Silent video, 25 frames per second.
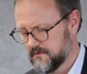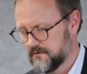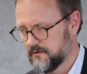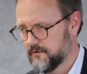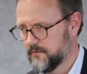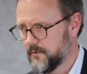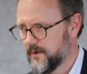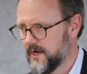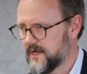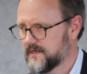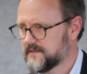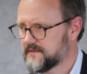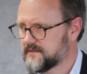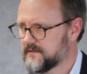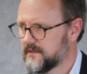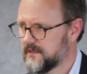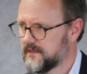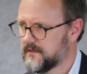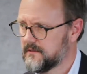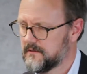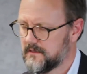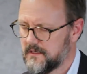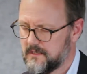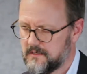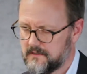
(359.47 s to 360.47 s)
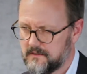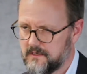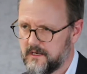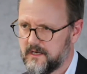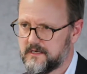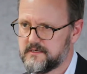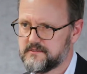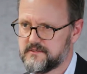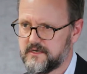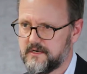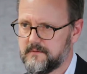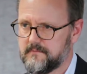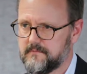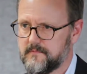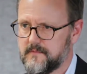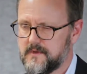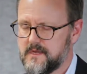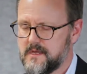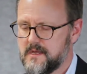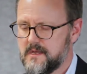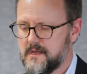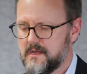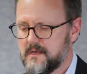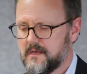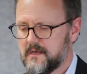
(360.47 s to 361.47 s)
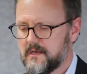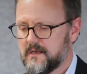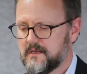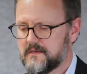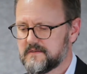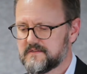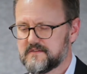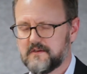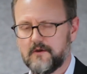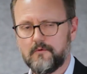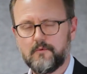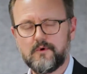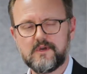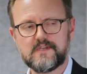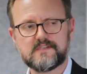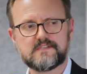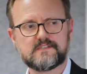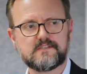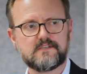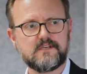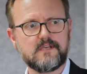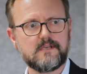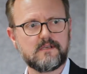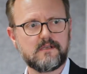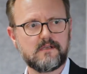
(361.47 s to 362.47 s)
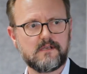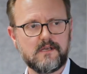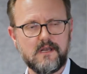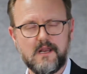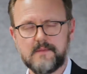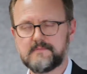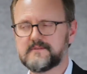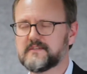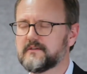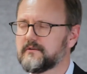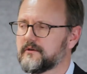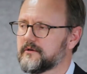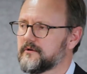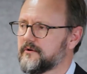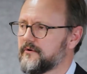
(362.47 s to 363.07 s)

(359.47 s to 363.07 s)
the US and in Asia. And so we're seeing an absolute